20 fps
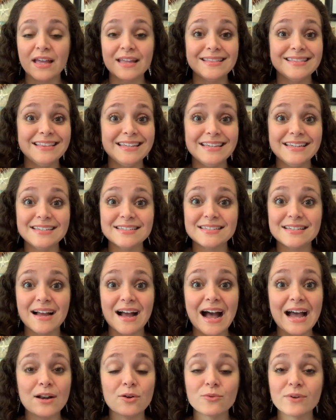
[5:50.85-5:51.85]
These,
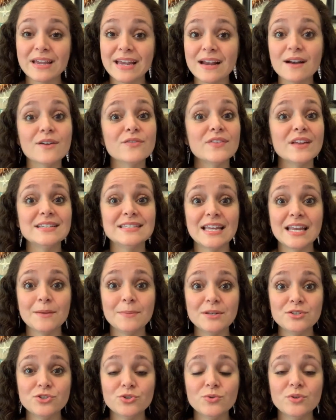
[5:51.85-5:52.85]
I don't care if they take
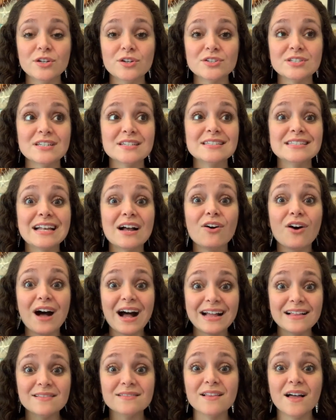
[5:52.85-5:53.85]
me 2 years to sell.
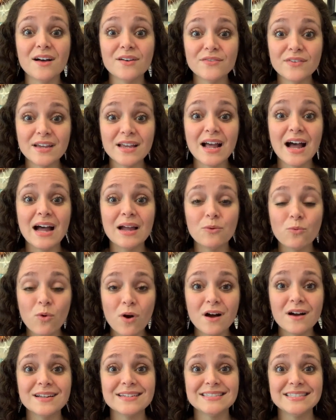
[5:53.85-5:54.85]
I love it. I
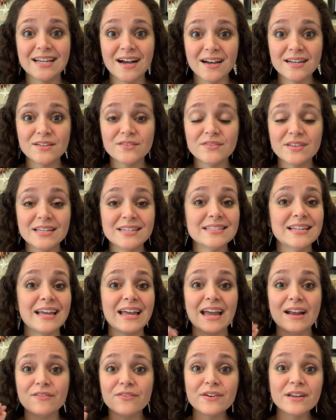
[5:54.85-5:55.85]
want a ton of these
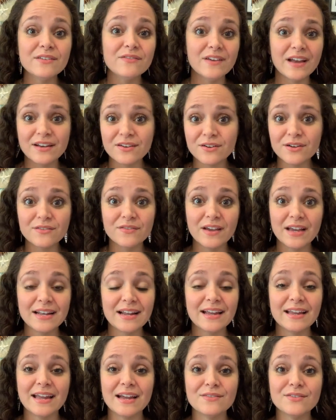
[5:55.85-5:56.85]
at every vendor
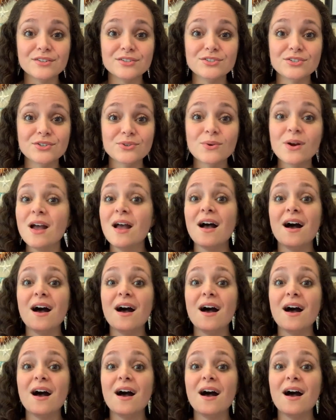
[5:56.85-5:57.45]
event I ever do.